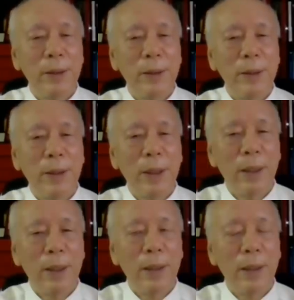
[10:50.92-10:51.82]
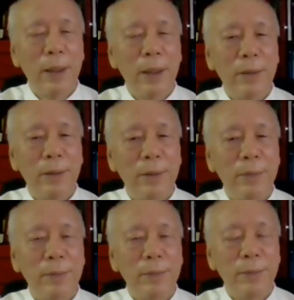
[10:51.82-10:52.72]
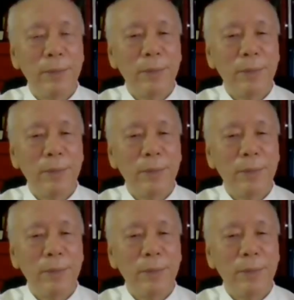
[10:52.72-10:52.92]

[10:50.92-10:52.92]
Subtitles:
The person shown says nothing.